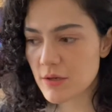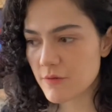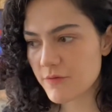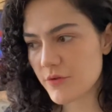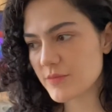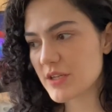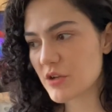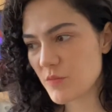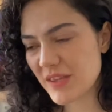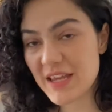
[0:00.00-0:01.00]
from the
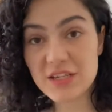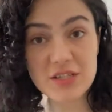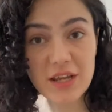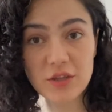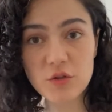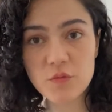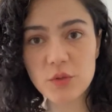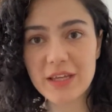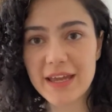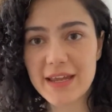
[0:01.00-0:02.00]
accommodation that you
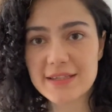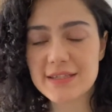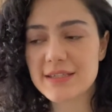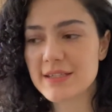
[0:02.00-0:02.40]
will get.